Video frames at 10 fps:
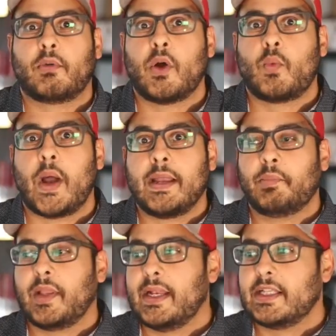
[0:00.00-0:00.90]
white
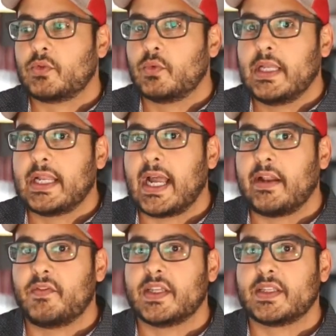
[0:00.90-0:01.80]
blend, it's really kind
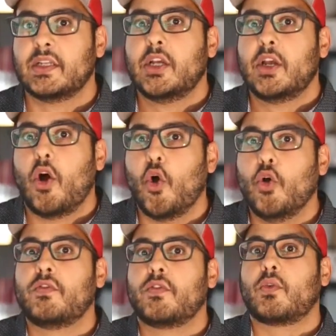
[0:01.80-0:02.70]
of this
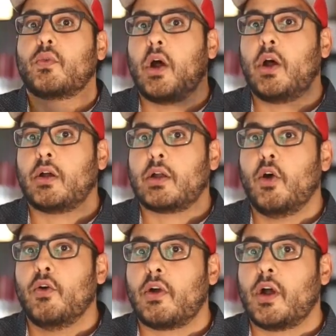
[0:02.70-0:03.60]

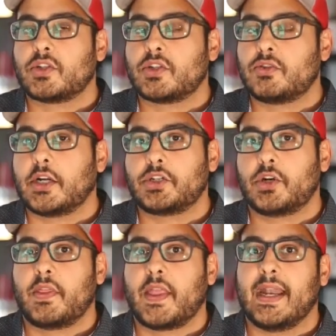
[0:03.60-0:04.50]
overall structure
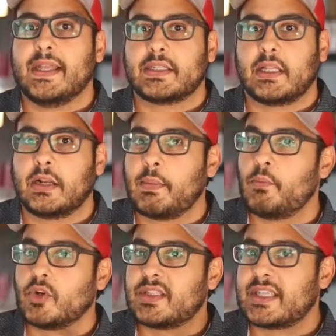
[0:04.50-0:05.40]
that is a little bit
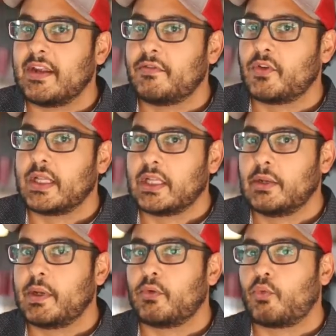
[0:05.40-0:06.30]
more savory, a little
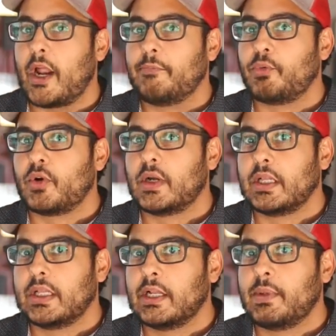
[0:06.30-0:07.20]
bit riper, a
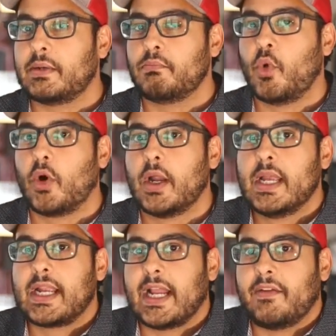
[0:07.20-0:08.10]
little bit more
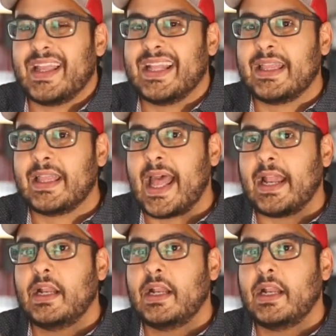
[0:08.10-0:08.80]
kind of in that